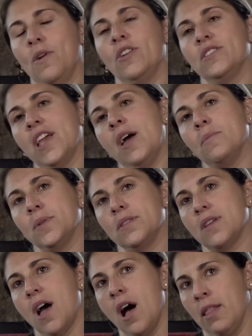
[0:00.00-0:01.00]
Lawrence Camp
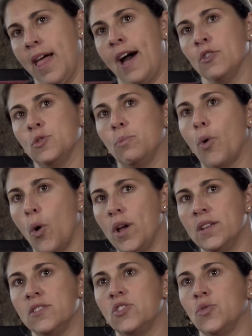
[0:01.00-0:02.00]
allows
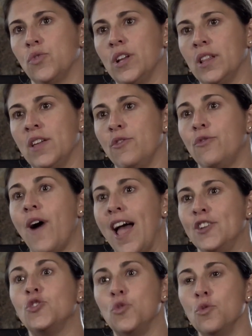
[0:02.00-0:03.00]
boys to really
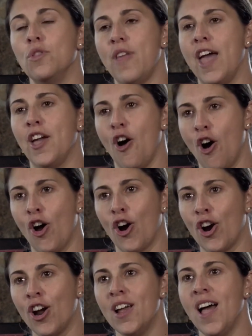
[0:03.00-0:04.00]
find who they
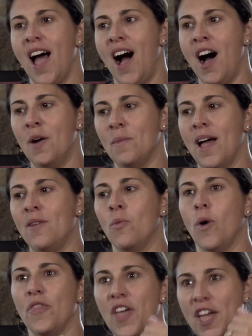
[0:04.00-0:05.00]
are um, and what